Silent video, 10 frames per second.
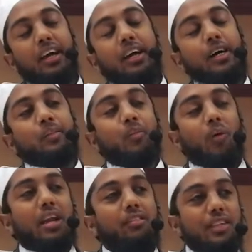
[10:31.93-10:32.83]

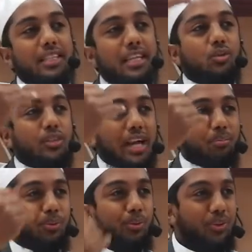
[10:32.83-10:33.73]
One of his sons was
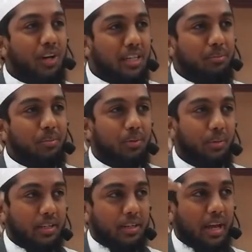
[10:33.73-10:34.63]
Abu Talib.
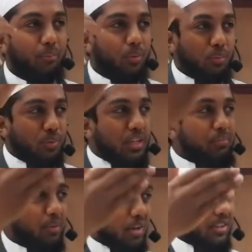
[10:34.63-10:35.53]
When Abdul
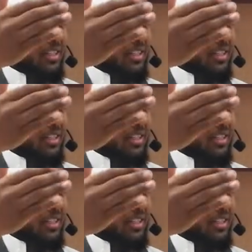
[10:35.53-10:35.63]
Muttalib passed on,